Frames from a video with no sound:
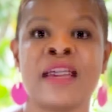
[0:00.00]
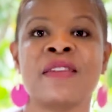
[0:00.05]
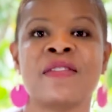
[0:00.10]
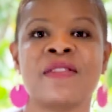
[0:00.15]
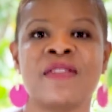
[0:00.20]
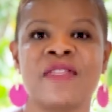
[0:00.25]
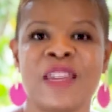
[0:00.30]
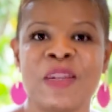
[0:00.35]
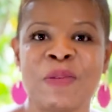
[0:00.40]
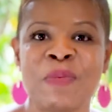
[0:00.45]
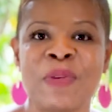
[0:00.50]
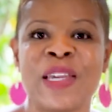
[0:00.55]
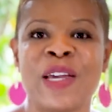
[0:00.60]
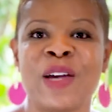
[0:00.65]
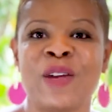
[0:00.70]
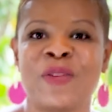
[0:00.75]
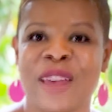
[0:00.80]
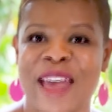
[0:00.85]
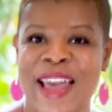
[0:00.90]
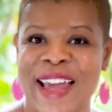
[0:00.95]
VP
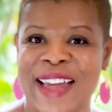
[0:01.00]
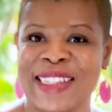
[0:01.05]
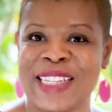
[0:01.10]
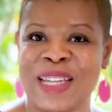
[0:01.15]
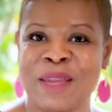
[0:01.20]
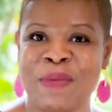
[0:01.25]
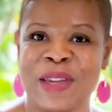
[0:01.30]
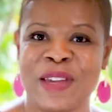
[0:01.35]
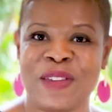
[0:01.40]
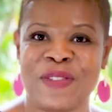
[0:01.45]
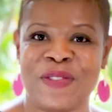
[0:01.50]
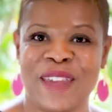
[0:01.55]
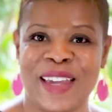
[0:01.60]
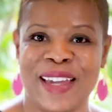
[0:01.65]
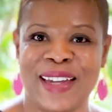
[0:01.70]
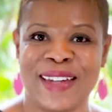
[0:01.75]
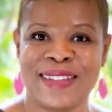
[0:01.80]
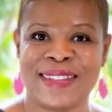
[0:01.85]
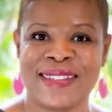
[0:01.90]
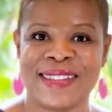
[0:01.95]
of Academic
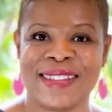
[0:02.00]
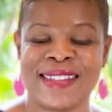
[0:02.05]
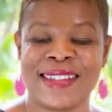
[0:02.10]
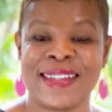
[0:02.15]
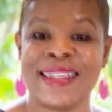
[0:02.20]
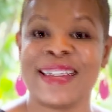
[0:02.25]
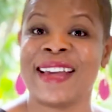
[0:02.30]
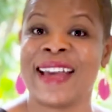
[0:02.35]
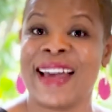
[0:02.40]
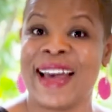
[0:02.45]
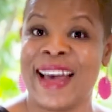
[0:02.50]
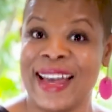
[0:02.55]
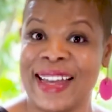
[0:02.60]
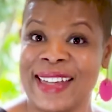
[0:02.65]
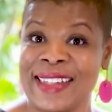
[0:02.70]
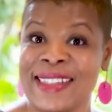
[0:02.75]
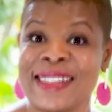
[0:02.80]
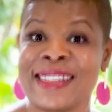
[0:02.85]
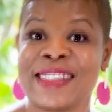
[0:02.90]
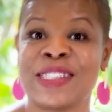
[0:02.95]
Affairs,
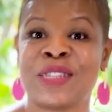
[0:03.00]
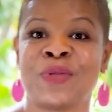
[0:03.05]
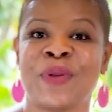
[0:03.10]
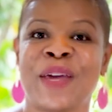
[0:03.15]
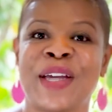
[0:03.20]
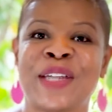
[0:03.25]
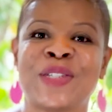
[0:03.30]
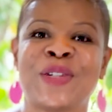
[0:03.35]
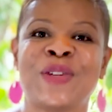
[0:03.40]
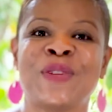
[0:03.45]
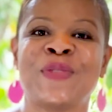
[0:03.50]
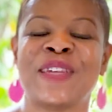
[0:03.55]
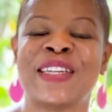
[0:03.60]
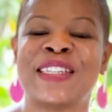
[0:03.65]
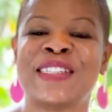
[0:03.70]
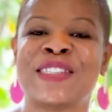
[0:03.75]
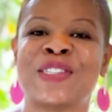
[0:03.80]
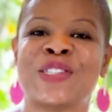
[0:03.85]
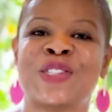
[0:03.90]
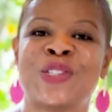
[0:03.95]
and Director of
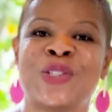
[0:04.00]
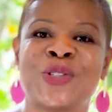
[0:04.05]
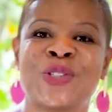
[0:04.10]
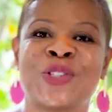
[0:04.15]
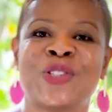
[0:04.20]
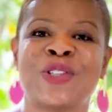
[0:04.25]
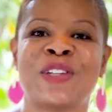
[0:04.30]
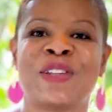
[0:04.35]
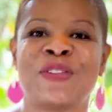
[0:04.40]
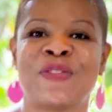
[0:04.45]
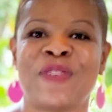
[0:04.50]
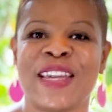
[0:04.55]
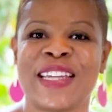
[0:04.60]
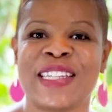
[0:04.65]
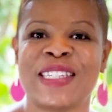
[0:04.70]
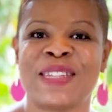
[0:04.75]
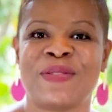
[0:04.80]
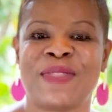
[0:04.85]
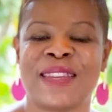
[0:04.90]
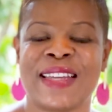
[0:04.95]
Institutional
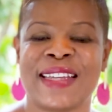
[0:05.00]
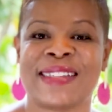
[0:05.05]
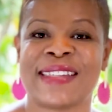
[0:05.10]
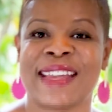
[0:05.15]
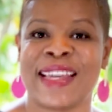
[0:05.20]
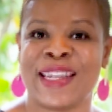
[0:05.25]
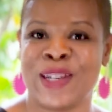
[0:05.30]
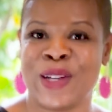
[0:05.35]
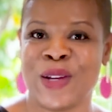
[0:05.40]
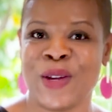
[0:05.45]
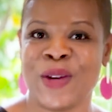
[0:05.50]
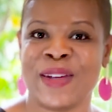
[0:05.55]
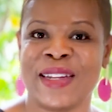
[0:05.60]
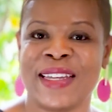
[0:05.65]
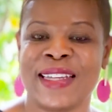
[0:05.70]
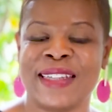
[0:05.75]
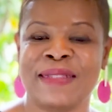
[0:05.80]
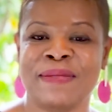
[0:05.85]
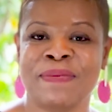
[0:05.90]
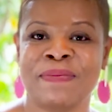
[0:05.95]
Effectiveness and
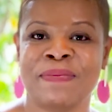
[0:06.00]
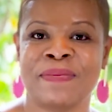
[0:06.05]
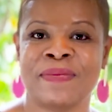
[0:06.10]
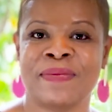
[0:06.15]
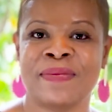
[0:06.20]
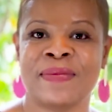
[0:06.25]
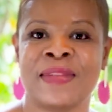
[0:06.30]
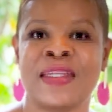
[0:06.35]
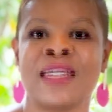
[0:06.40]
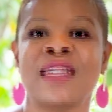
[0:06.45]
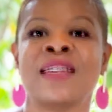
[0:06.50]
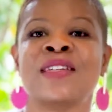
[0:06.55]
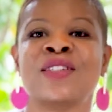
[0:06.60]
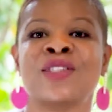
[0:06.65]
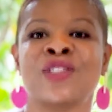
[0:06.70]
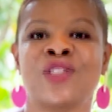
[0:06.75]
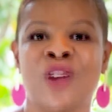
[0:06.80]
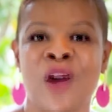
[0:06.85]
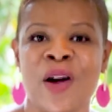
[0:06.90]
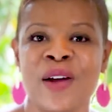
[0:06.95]
Learning,
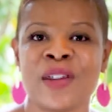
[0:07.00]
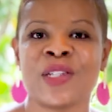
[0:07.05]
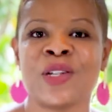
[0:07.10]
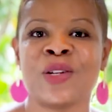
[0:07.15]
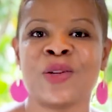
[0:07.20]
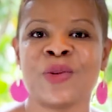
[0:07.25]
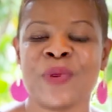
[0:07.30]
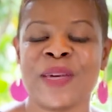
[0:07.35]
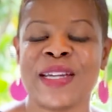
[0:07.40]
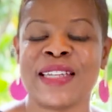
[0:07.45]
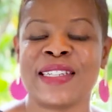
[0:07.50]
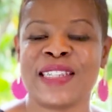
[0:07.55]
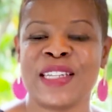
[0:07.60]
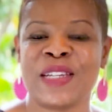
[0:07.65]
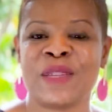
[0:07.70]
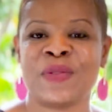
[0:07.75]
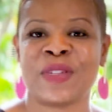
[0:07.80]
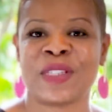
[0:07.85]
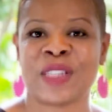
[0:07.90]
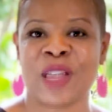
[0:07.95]
Dr. Lorraine
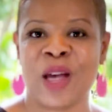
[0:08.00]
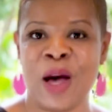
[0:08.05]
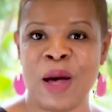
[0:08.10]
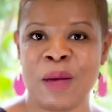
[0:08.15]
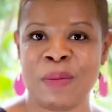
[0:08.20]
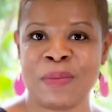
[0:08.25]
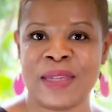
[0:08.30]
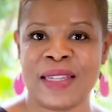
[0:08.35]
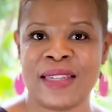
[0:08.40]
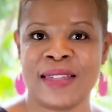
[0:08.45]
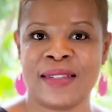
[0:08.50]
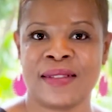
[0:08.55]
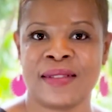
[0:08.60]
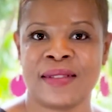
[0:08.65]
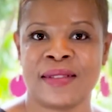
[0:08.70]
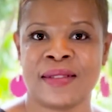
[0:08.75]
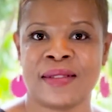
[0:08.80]
Devos-Combi,